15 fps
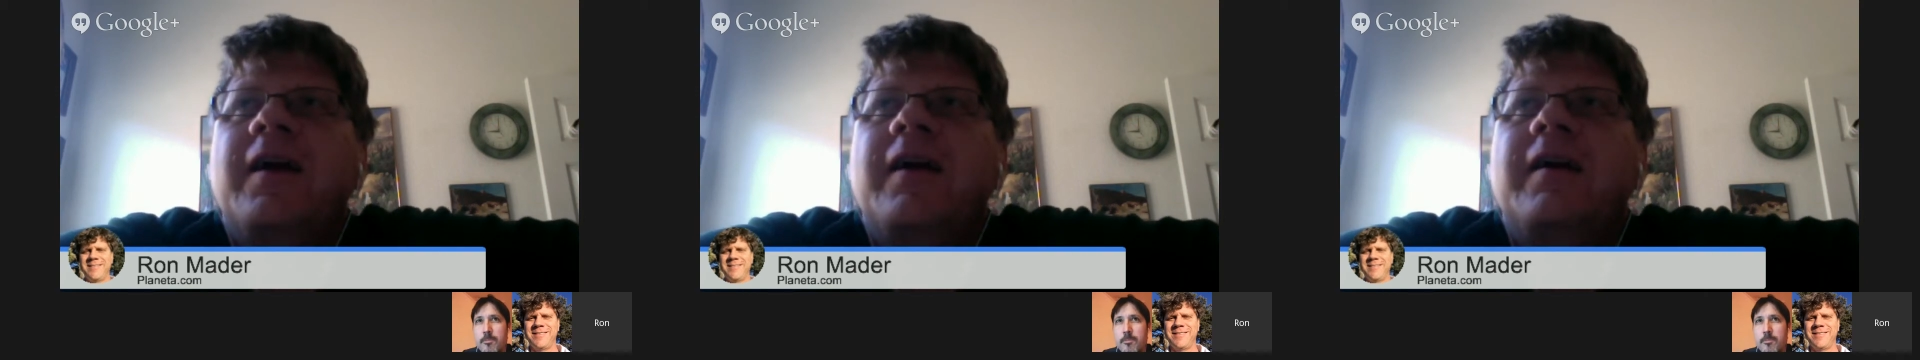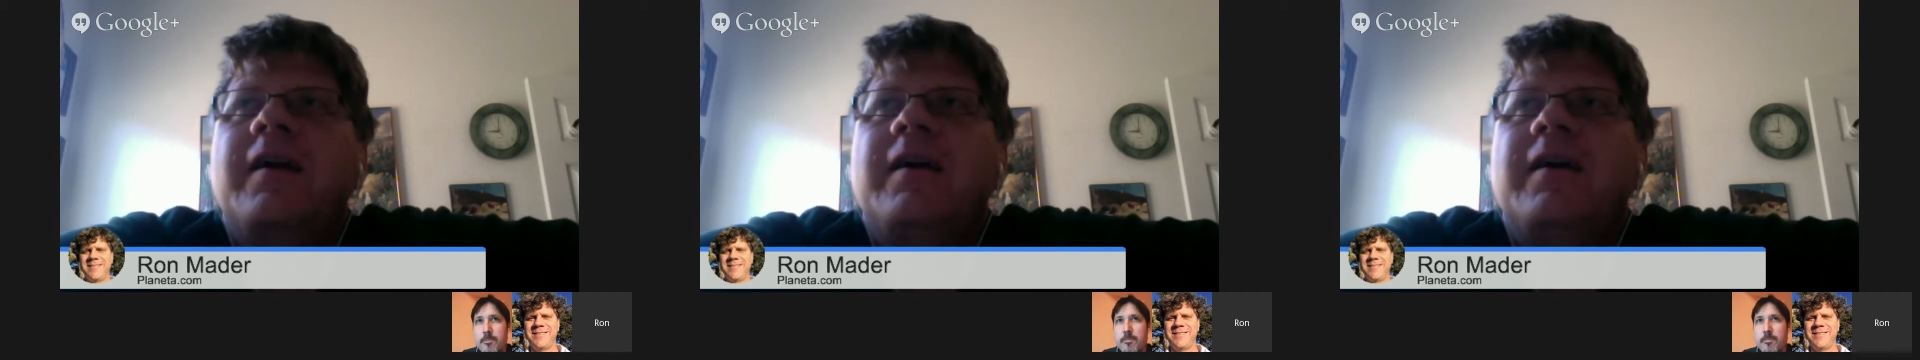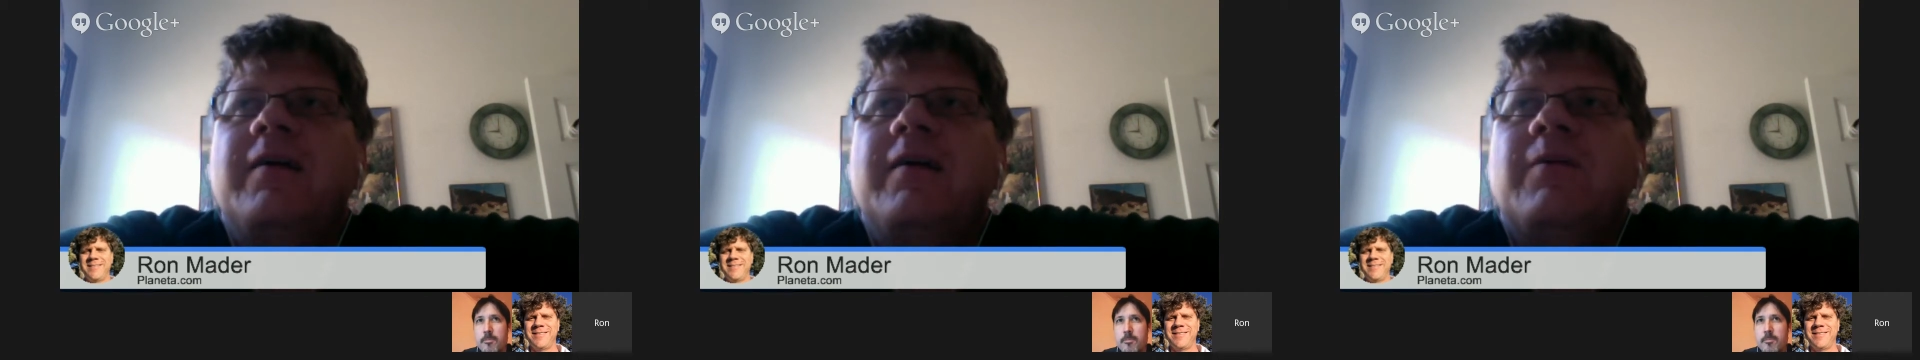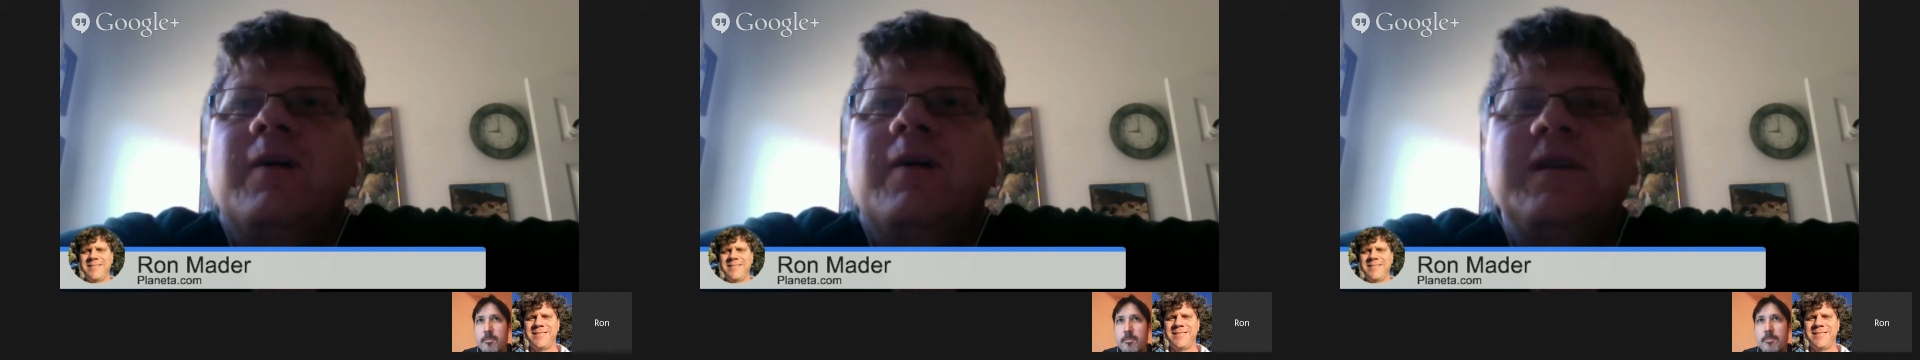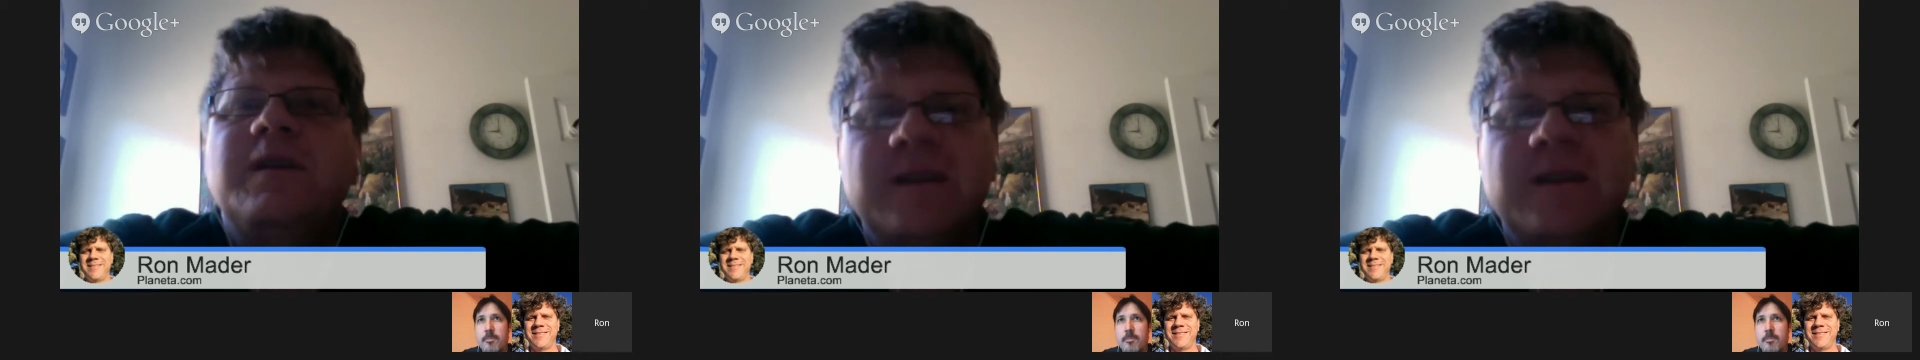Speaker 1: what
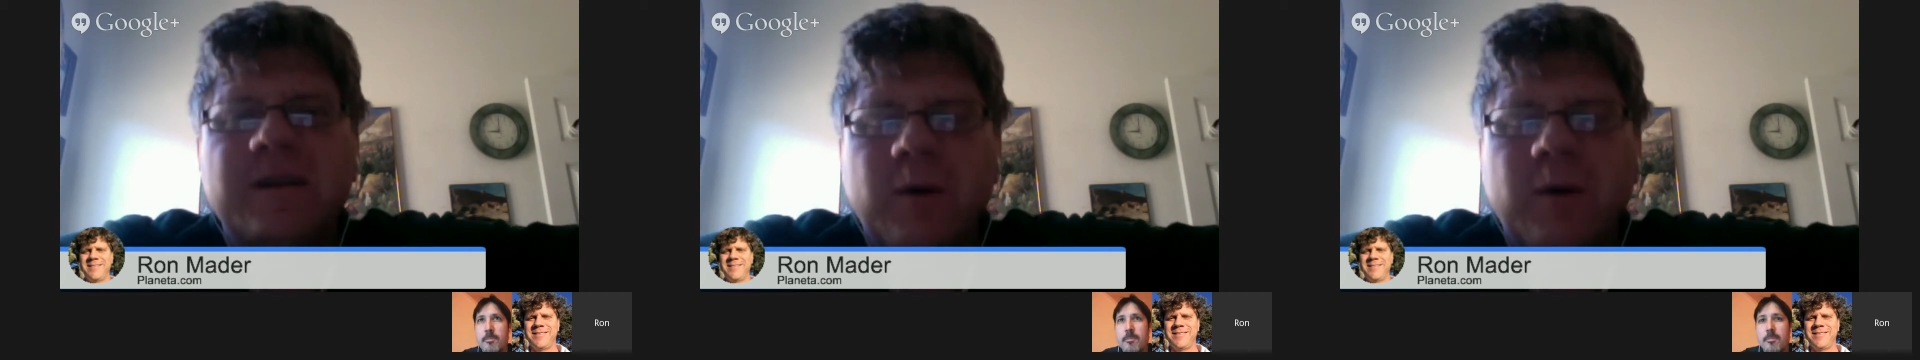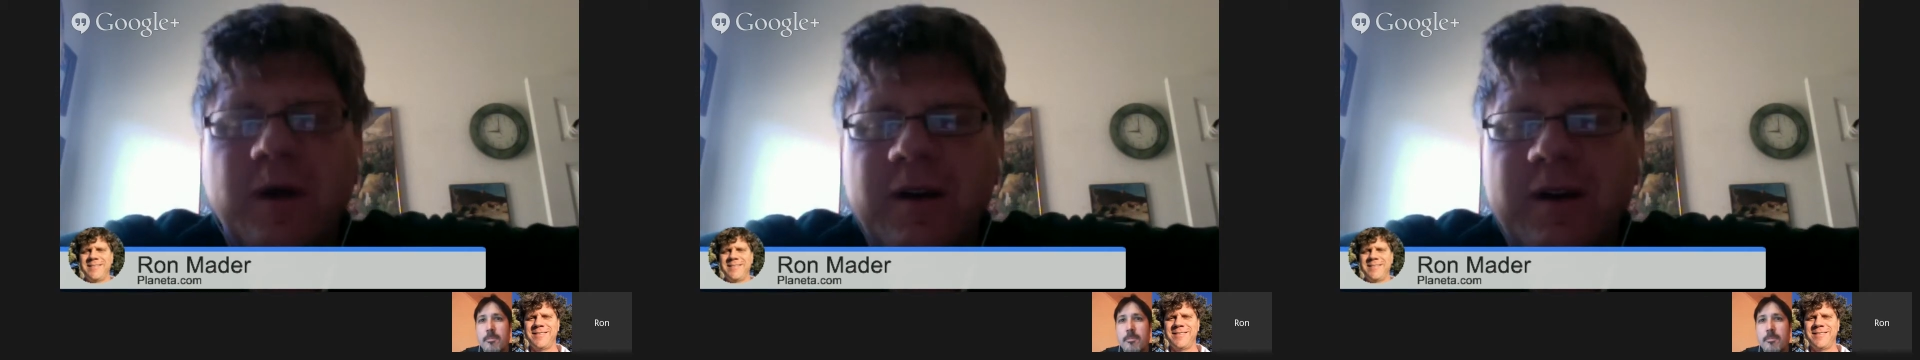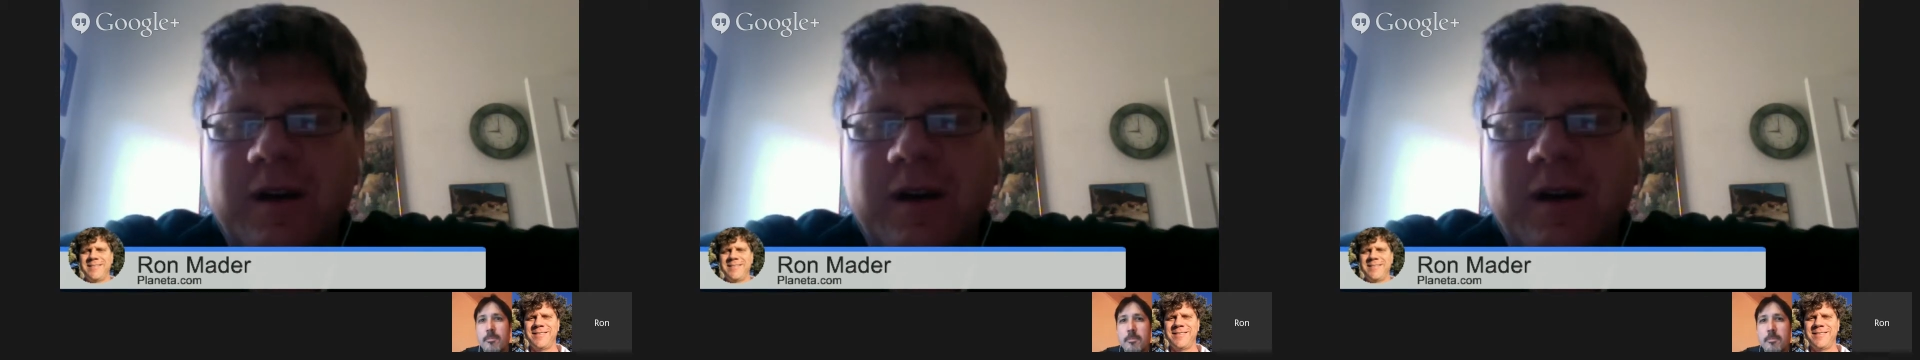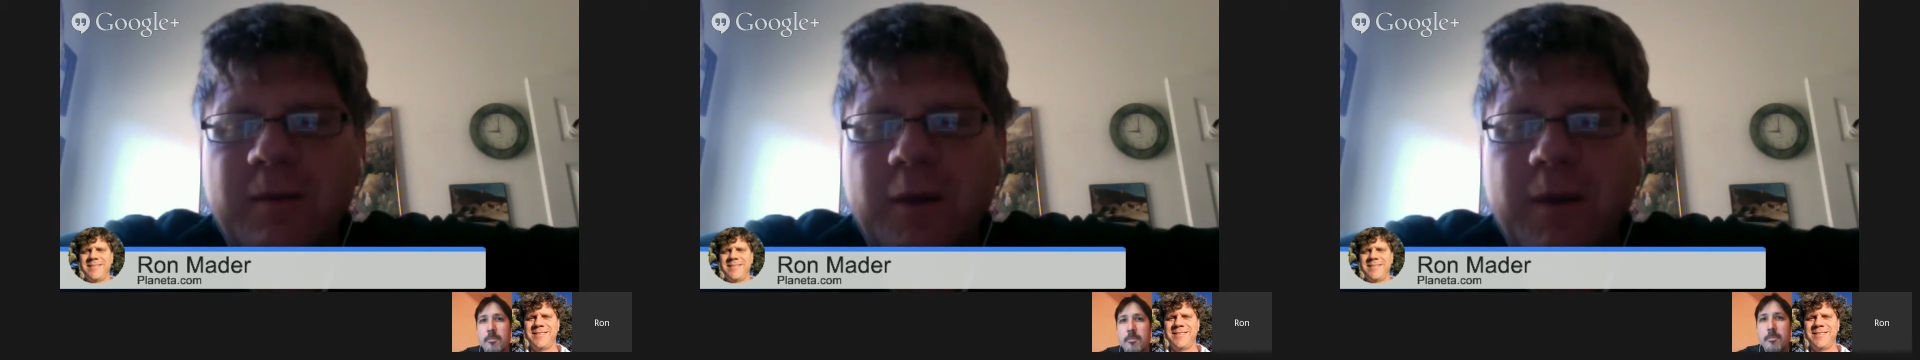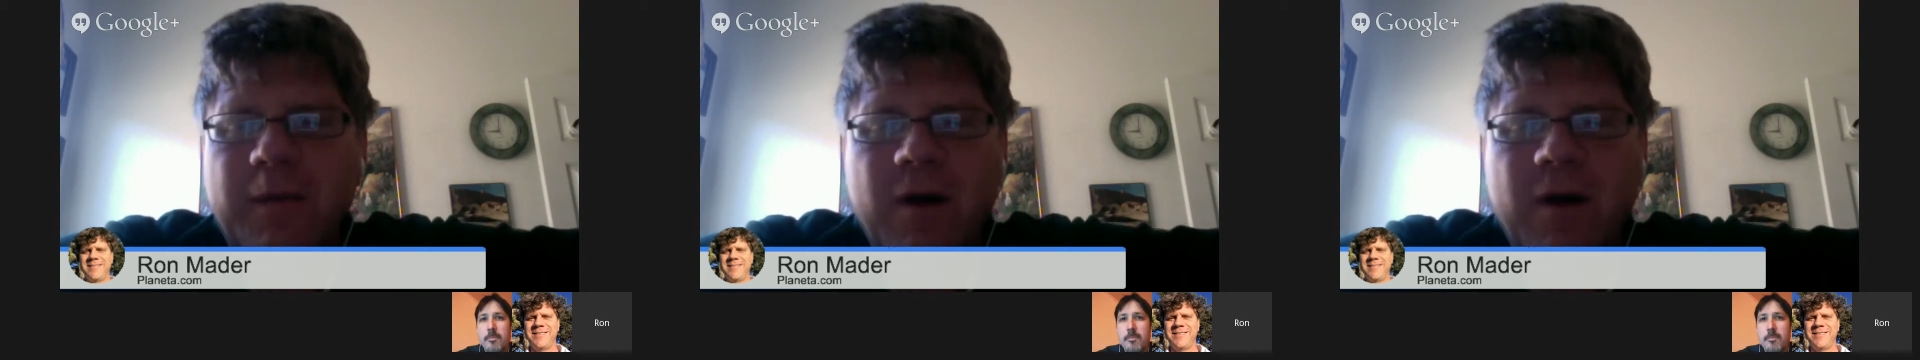you what are you going to
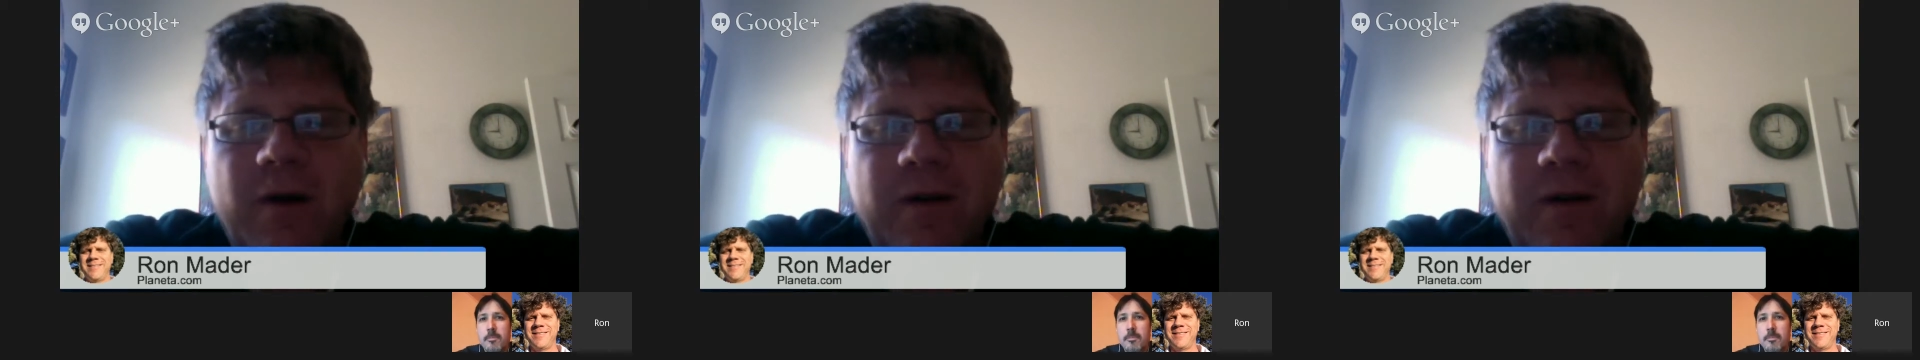promote?